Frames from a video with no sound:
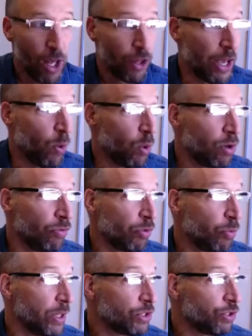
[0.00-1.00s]
They won't
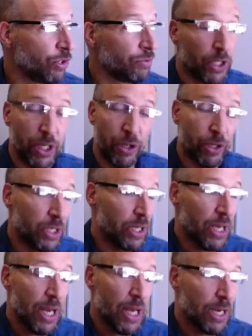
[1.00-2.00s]
overwinter here in
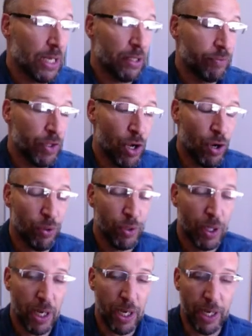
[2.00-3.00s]
Indiana. No,
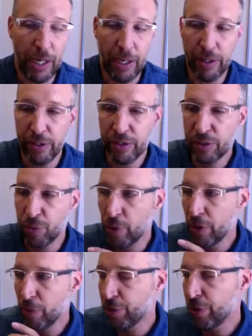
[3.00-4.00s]

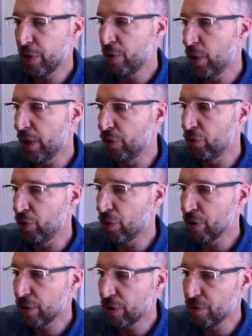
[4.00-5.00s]
we're pretty well
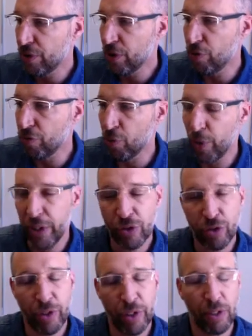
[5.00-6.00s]
north of their
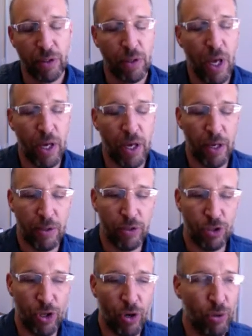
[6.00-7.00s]
overwintering
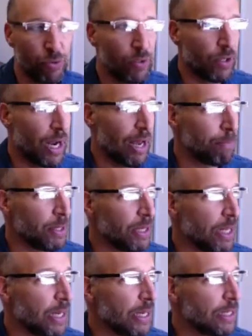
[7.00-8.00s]
zone, their happy
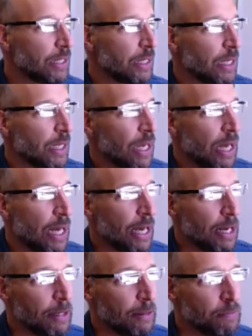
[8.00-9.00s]
line.
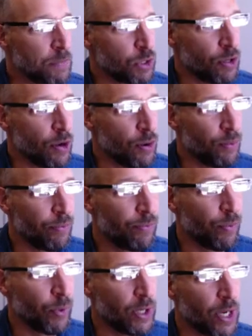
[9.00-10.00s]
So
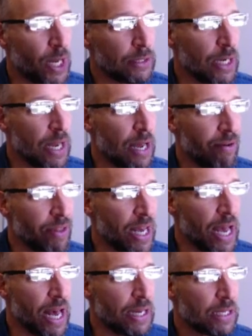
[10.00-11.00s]
not going to have
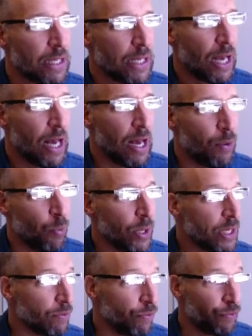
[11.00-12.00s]
that. We
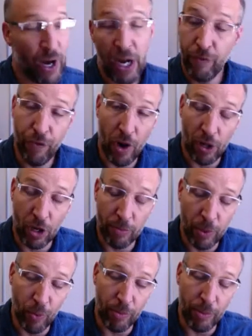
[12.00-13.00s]
can find fall
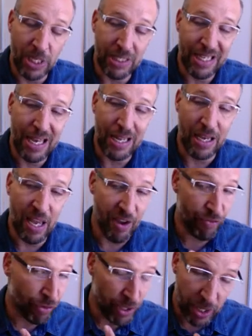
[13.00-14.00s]
armyworm in Indiana
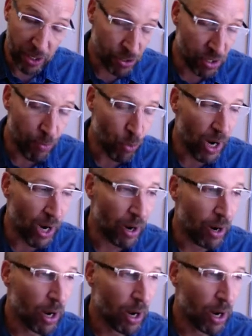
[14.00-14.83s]
every year somewhere,